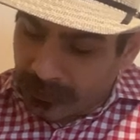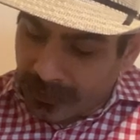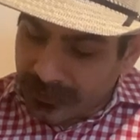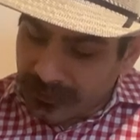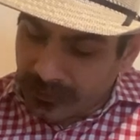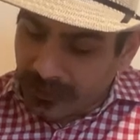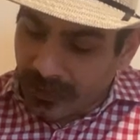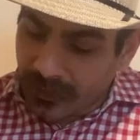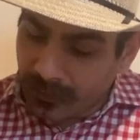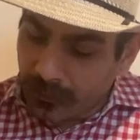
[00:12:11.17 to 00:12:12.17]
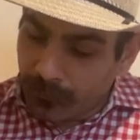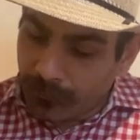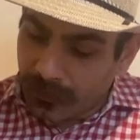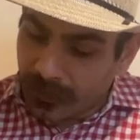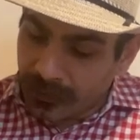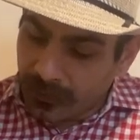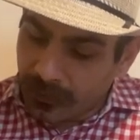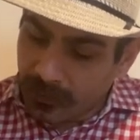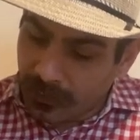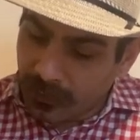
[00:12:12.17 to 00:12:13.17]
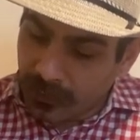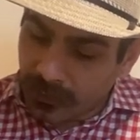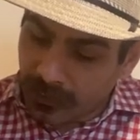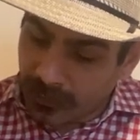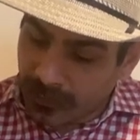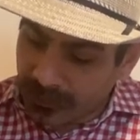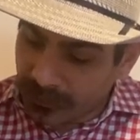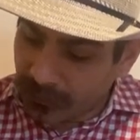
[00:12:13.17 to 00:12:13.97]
nice and tight but uh, and they